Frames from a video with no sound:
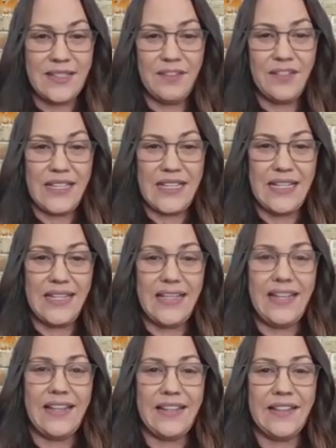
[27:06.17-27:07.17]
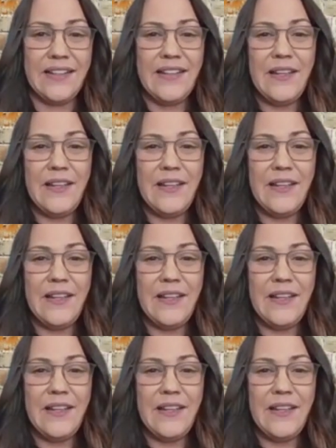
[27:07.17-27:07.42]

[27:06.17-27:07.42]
creativity and,